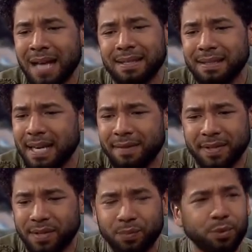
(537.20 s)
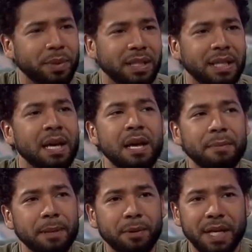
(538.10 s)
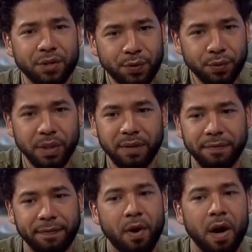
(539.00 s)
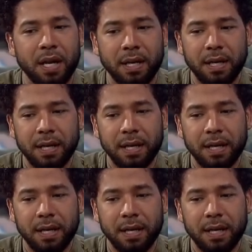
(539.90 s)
Ossie Davis and Ruby Dee, people that truly fought